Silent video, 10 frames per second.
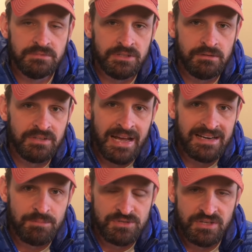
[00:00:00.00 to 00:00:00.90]
you know,
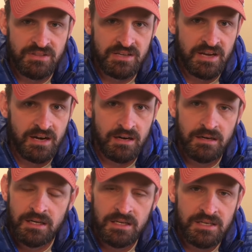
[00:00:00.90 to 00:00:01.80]
90% of the year,
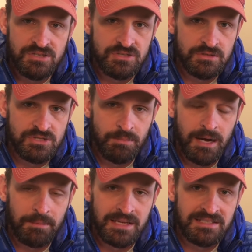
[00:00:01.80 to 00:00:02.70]
as soon as you
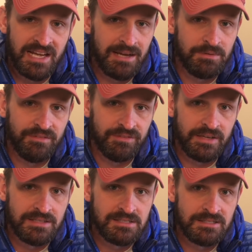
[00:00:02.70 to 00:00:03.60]
pop that tab,
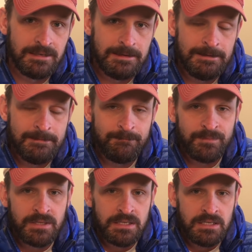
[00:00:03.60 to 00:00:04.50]
deflates.
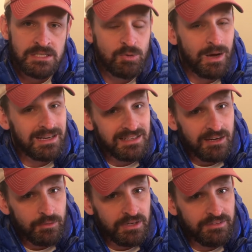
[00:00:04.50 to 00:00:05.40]
So why did I
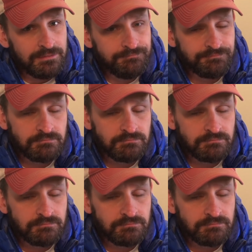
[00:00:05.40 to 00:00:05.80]
get rid of it?